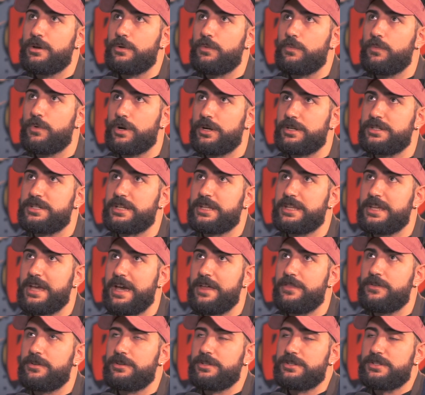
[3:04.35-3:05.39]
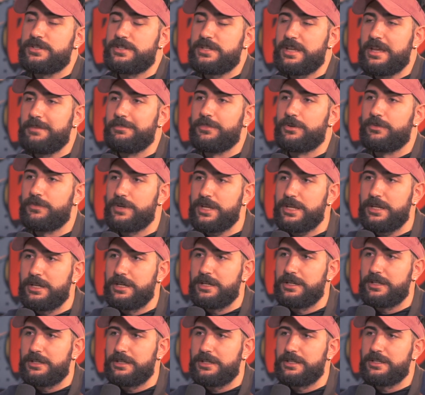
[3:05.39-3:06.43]
were together in the same
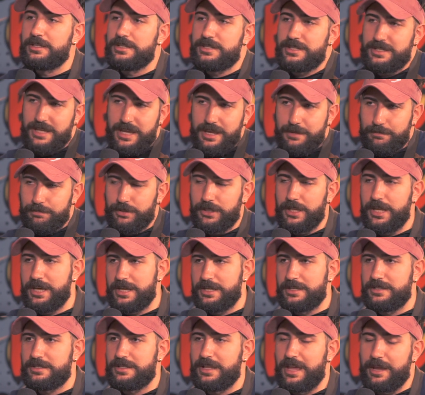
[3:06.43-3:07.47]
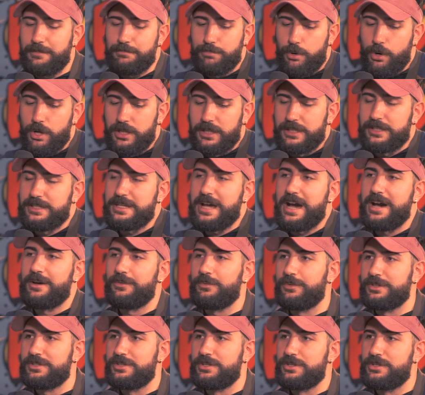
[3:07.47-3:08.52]
arena, in the same place, like boil it
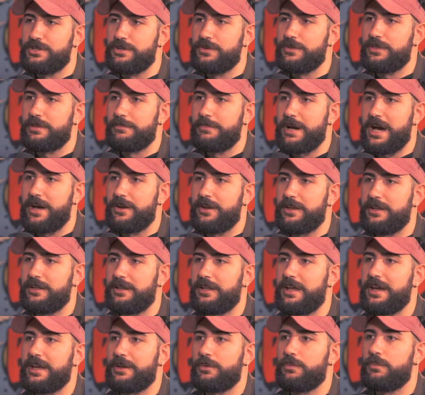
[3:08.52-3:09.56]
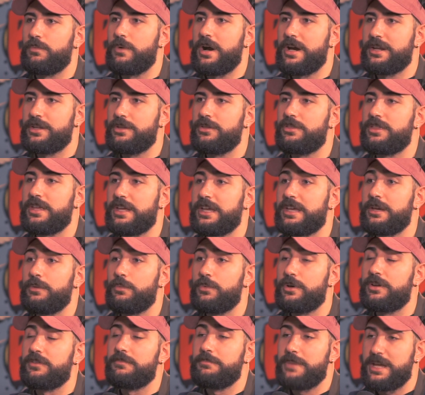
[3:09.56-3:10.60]
down, what's the truth about it? Like, why do you think it
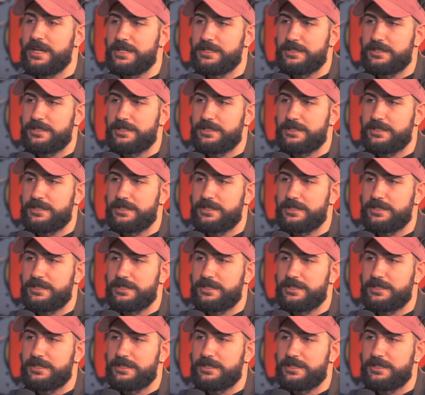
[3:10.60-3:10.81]
would have made it